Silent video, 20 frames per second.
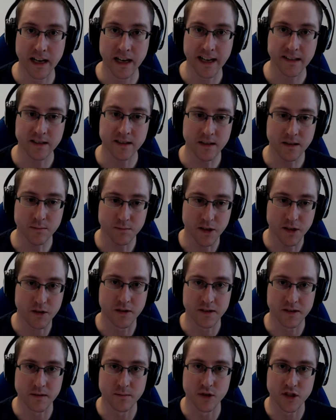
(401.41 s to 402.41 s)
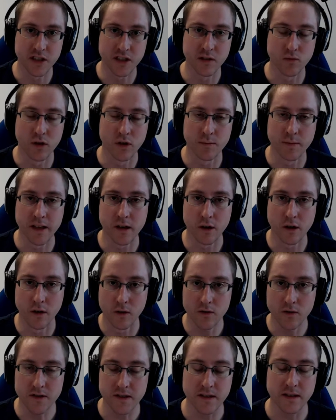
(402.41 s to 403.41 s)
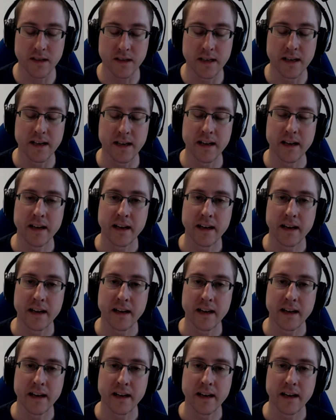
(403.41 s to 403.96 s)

later, because the machine will be closed.